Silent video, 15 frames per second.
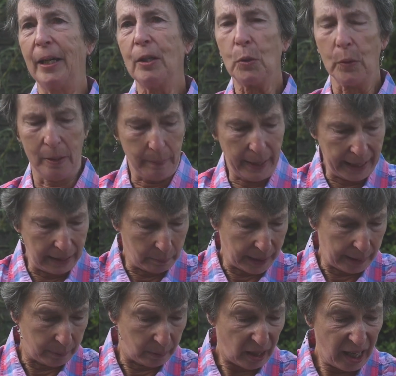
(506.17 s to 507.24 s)
Those are the main
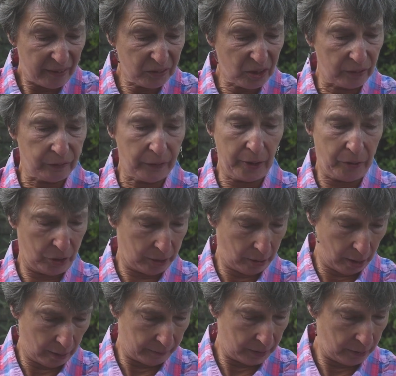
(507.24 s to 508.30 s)
people. I have got a
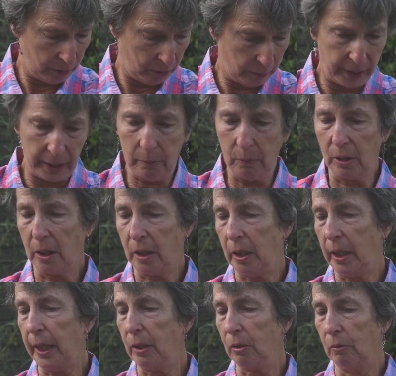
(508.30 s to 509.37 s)
photograph. I don't know whether you want to
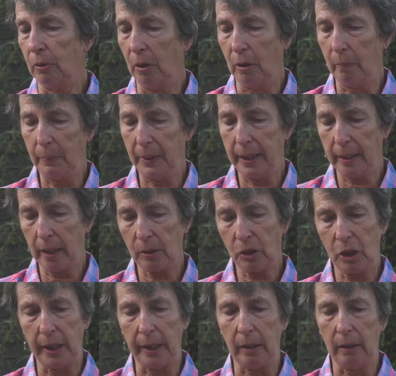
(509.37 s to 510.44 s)
see it or not, but it's
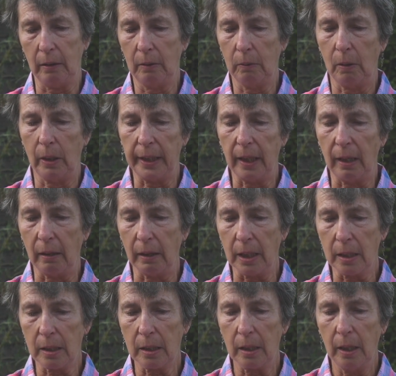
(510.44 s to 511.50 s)
actually quite
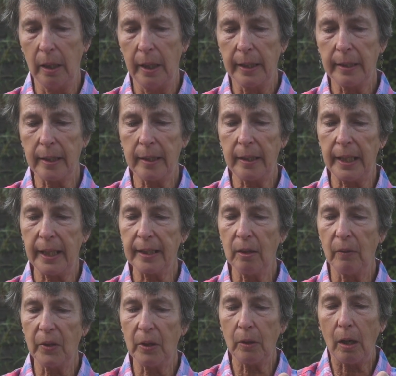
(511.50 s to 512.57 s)
nice to see
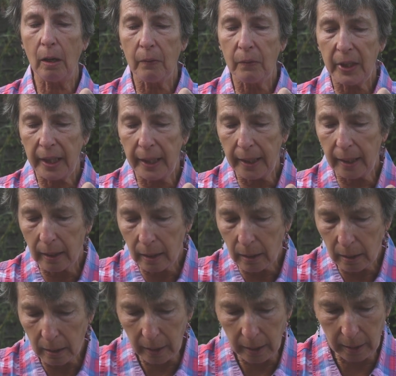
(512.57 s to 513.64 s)
us on the
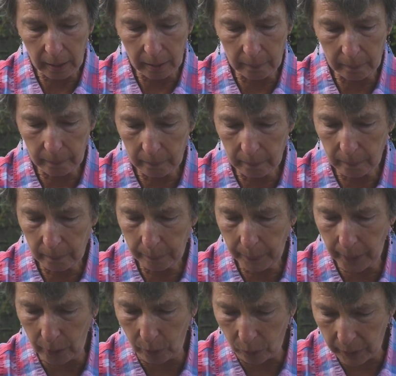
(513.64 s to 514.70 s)

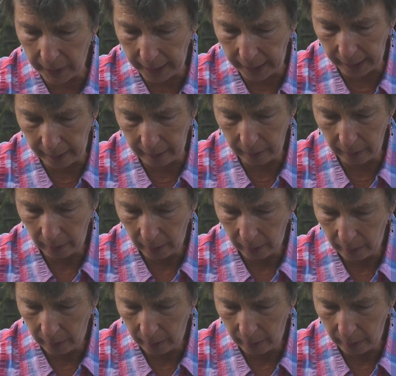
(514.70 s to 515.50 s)
boat there.